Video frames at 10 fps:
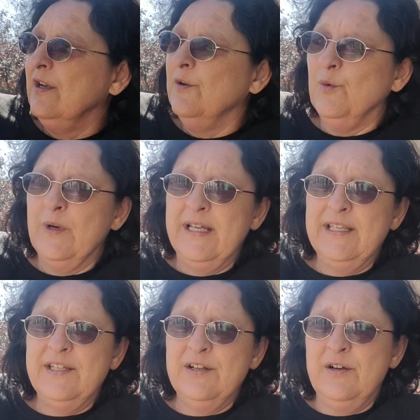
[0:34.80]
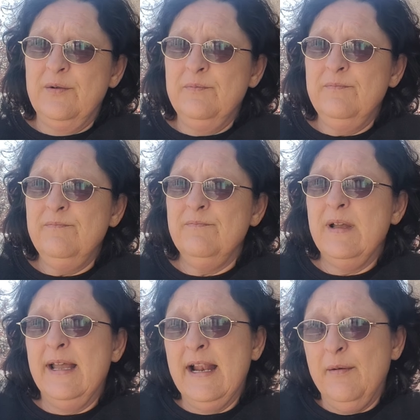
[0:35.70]
wisdom,
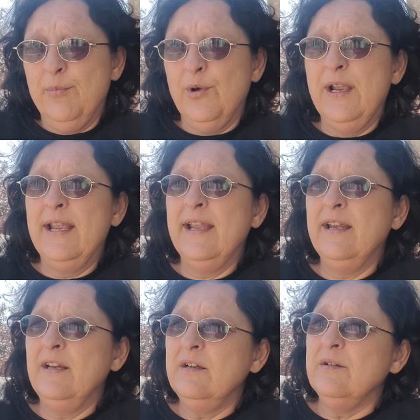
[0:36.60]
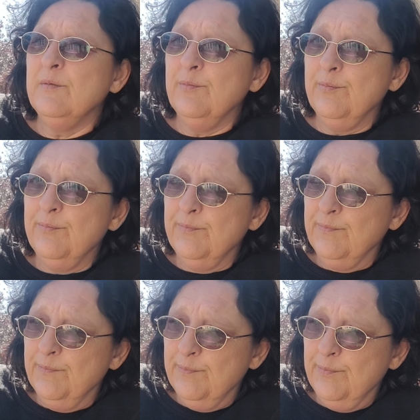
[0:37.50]
and I bring
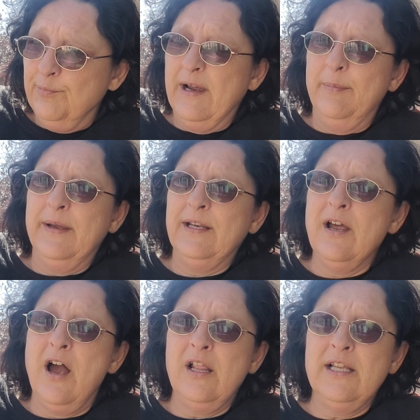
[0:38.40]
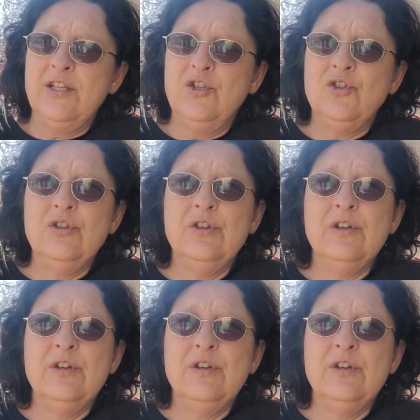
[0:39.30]
prepping knowledge